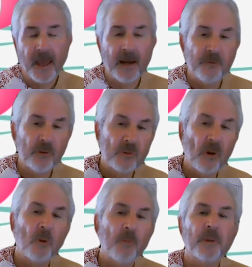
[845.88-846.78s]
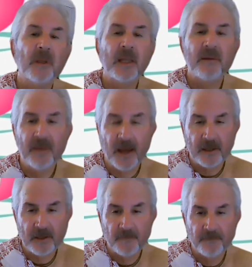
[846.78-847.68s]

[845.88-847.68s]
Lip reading: And if you don't believe that,